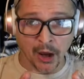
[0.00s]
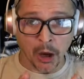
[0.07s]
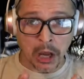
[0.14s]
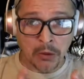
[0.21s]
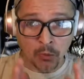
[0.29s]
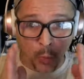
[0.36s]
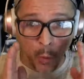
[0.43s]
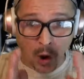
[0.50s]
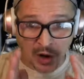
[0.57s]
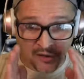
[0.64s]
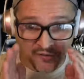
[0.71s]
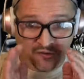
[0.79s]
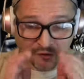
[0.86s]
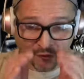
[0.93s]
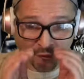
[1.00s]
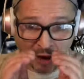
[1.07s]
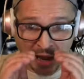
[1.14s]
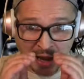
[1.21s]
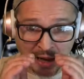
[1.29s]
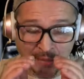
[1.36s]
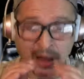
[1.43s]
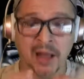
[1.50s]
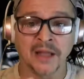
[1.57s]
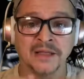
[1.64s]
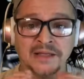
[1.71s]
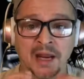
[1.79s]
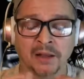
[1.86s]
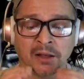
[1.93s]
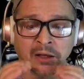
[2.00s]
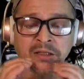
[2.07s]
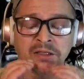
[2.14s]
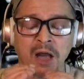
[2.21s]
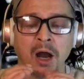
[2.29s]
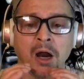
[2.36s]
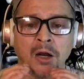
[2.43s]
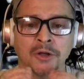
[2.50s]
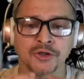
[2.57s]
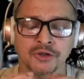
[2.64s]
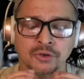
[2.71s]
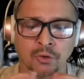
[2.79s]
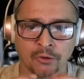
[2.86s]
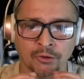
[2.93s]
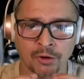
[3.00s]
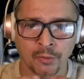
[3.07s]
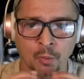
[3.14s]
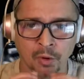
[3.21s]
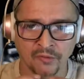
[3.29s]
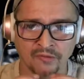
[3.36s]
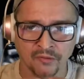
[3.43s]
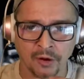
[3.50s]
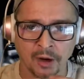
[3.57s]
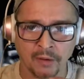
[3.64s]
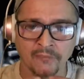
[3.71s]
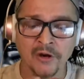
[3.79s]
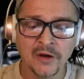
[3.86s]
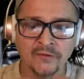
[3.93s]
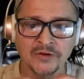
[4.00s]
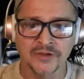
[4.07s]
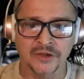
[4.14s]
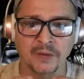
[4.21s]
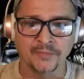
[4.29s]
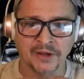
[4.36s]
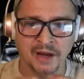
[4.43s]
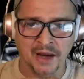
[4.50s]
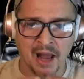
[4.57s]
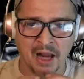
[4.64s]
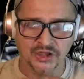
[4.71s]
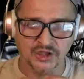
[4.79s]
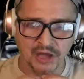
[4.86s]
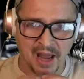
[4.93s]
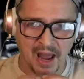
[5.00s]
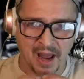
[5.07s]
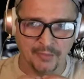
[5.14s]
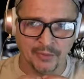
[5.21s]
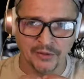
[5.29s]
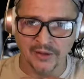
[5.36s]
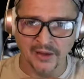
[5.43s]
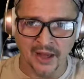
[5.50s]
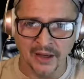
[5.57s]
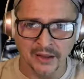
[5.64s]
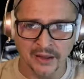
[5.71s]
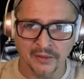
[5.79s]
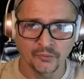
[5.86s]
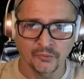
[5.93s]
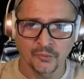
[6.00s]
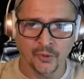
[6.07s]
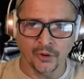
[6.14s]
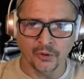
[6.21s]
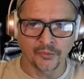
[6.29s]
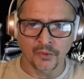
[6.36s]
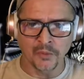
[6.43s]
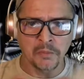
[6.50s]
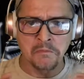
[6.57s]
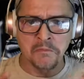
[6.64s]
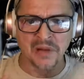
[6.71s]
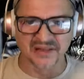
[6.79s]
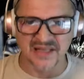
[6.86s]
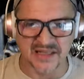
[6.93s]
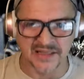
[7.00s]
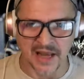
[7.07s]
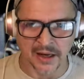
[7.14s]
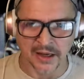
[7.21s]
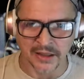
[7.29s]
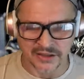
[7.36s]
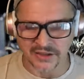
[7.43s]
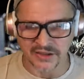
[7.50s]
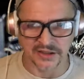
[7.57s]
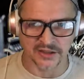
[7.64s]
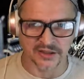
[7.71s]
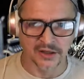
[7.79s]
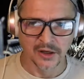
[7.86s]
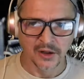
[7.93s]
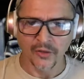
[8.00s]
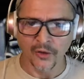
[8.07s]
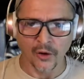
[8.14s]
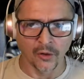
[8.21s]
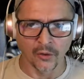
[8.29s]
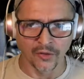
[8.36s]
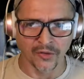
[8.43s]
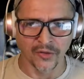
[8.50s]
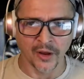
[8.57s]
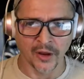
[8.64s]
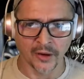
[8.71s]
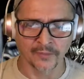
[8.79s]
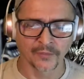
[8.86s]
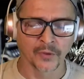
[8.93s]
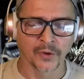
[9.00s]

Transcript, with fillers: in one frame and tell an entire story in one frame for something that actually happened in like milliseconds, the whole thing.